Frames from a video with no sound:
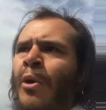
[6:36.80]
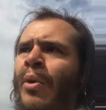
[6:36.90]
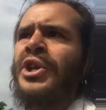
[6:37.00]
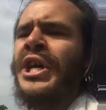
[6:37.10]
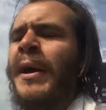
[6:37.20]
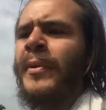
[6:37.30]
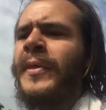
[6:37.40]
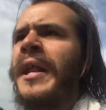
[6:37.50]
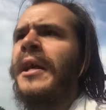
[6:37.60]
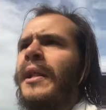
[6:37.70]
which
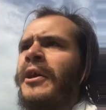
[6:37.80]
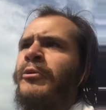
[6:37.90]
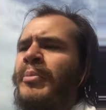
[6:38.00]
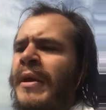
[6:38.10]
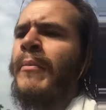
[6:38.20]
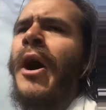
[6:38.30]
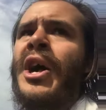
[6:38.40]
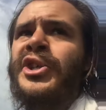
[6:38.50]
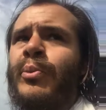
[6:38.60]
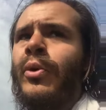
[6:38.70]
hypothetically would be
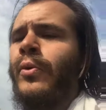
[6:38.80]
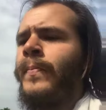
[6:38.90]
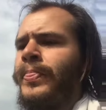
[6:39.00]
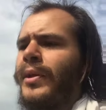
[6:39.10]
impossible.